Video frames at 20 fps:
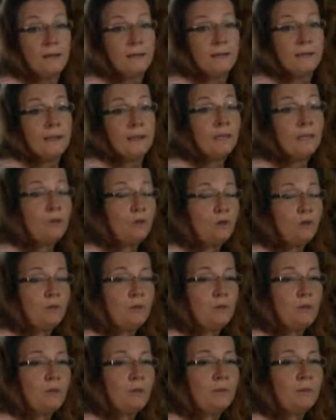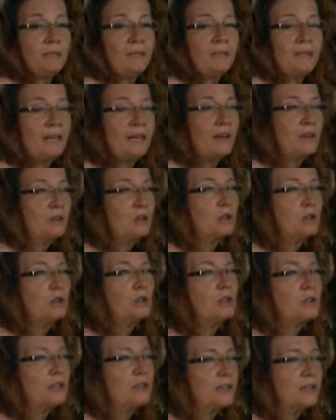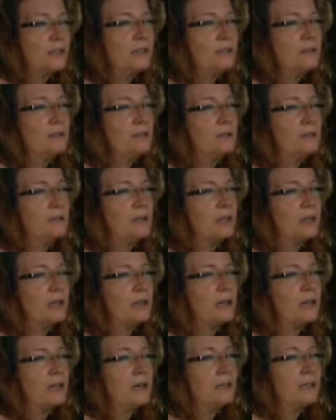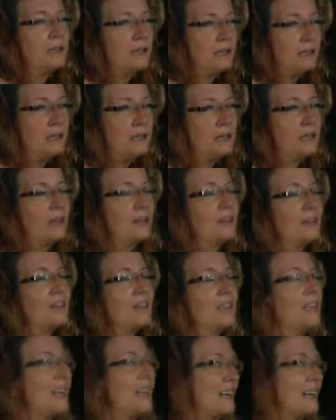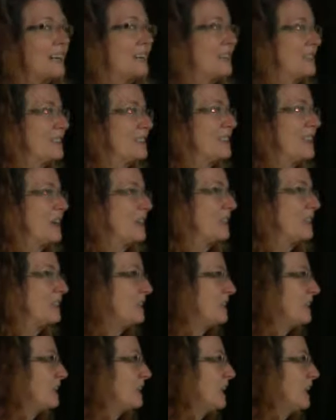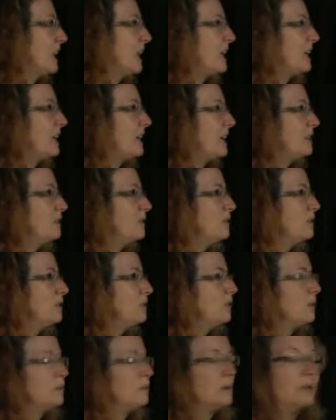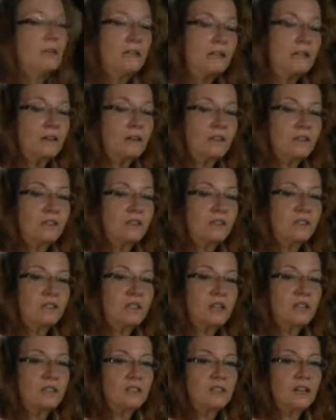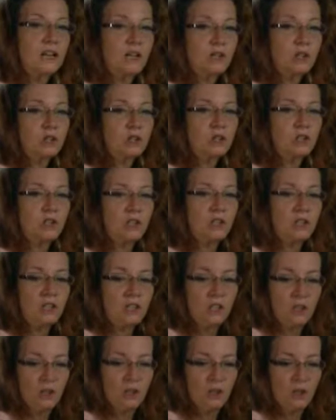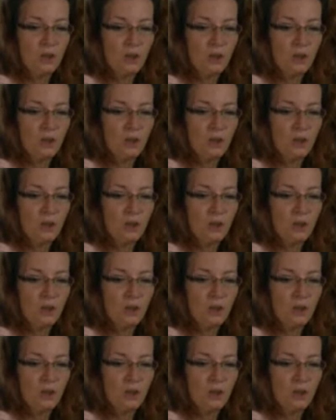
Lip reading: I don't do very many character designs that I need. Yeah, exactly. I don't do very many character designs that actually need